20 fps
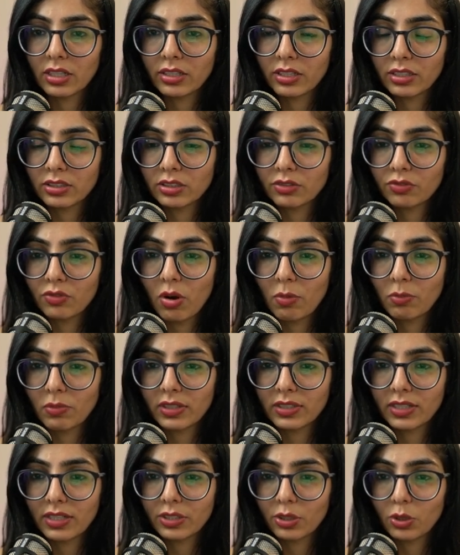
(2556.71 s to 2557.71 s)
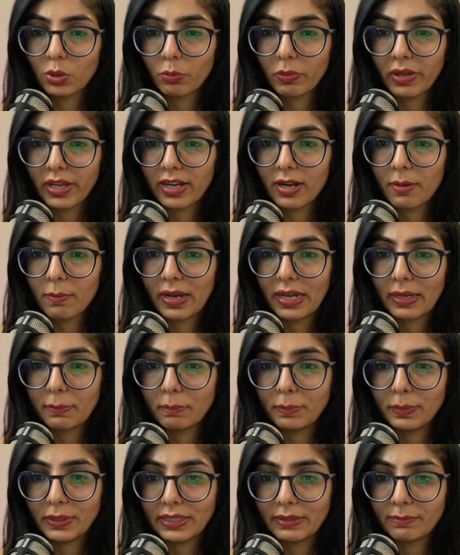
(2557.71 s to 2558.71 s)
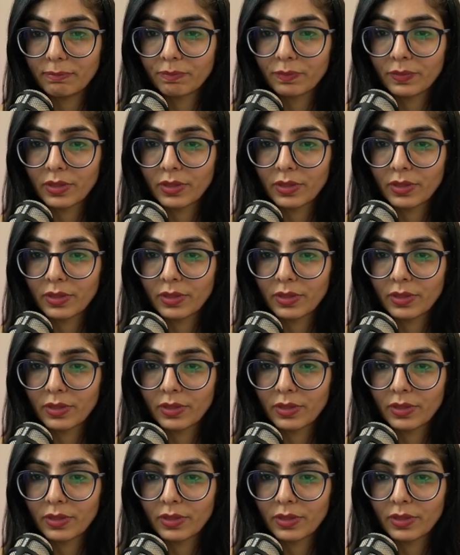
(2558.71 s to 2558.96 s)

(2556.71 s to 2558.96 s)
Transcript: another formula, that omega by b